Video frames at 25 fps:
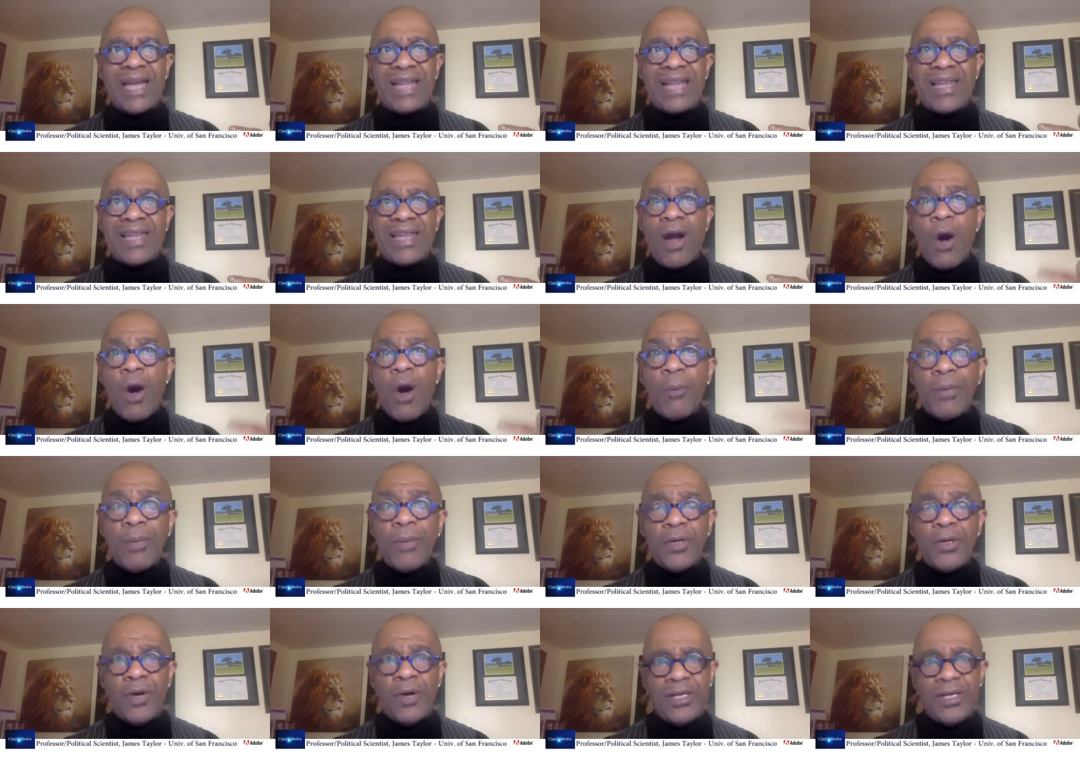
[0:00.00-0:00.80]
the,
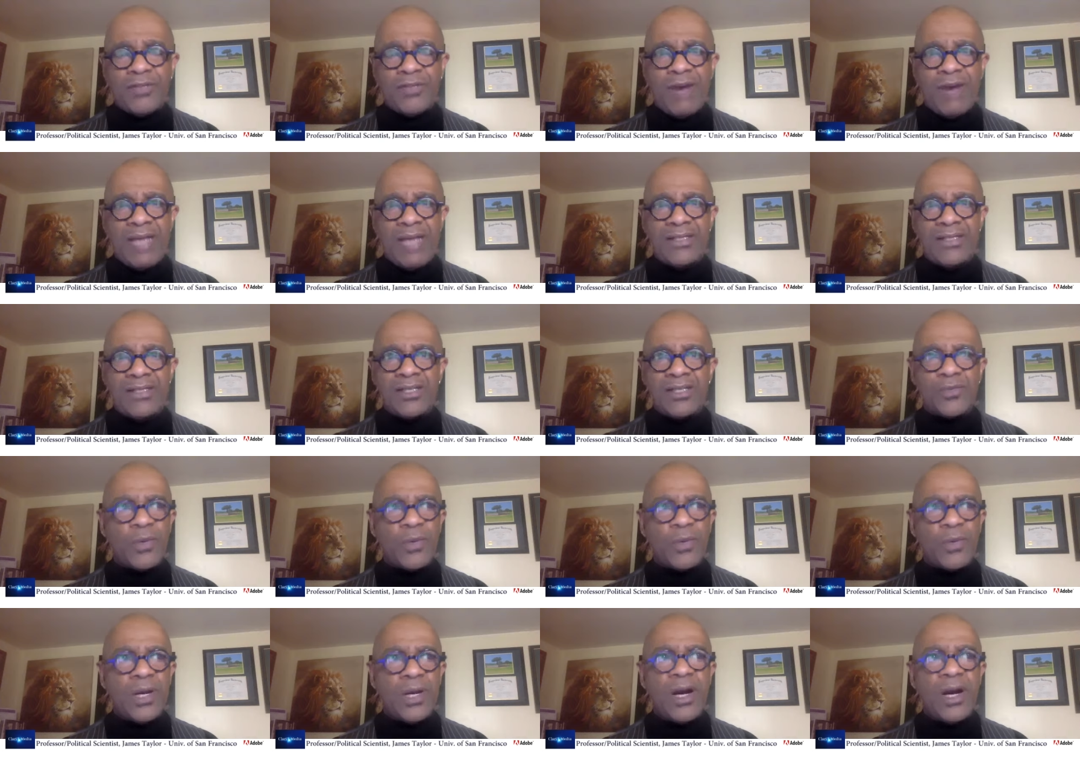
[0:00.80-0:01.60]
opioid crisis,
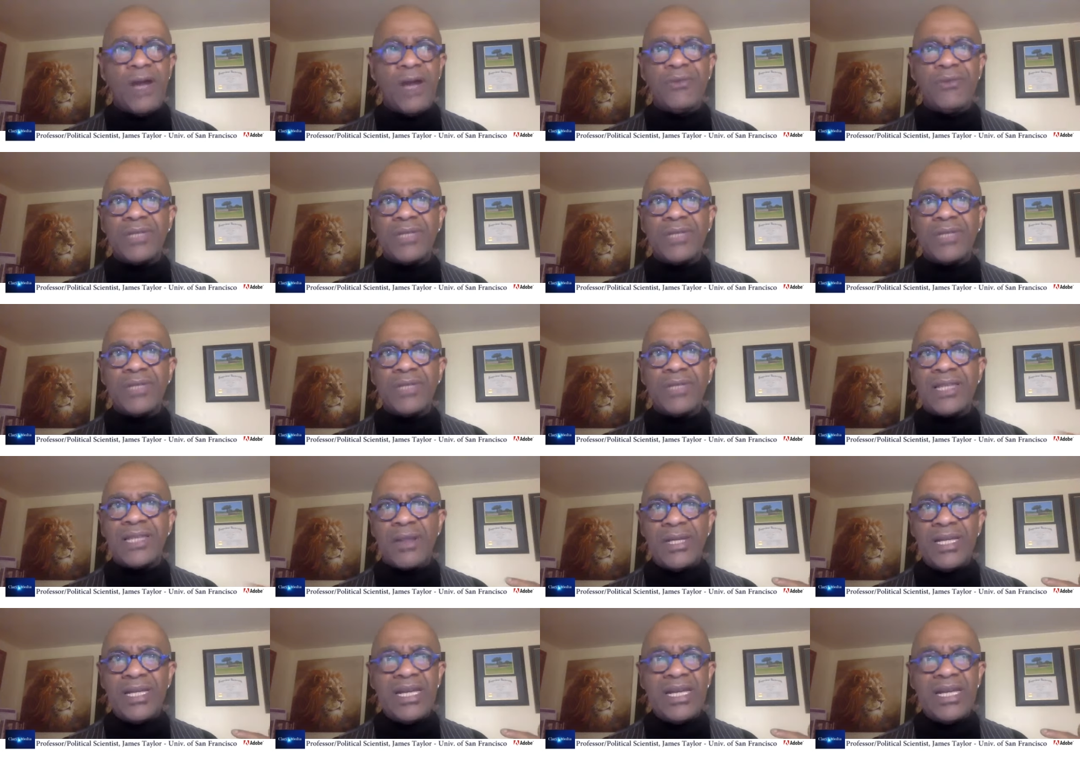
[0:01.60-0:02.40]
where
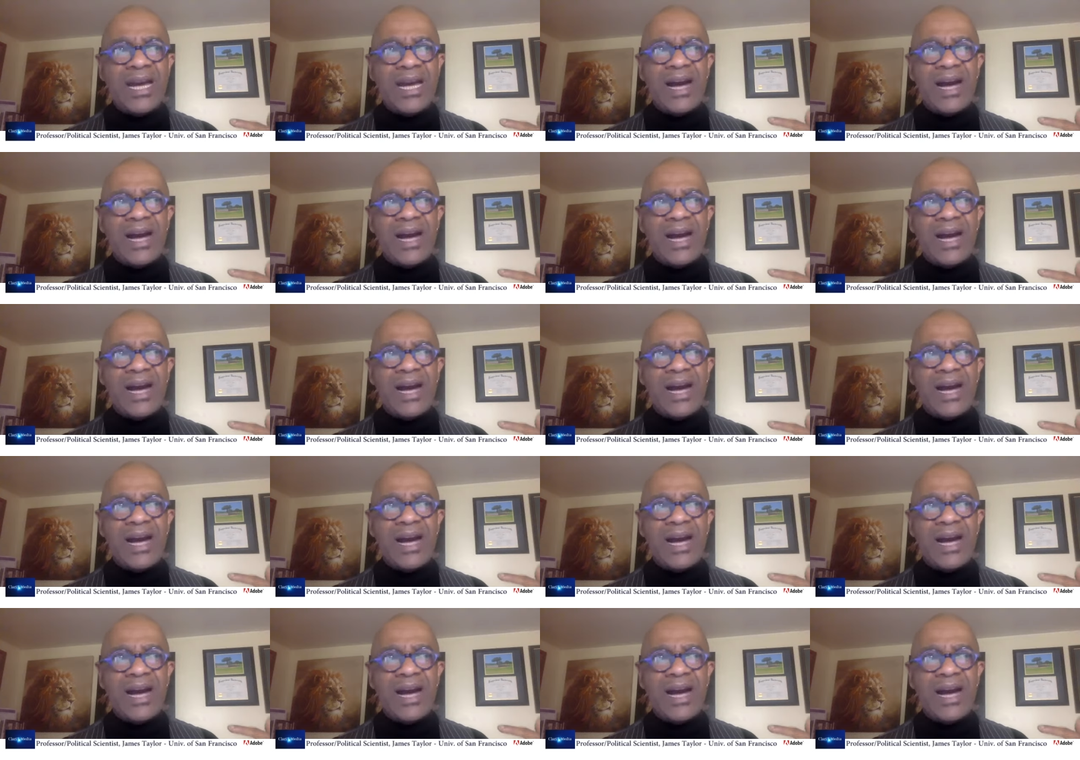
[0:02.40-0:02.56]
130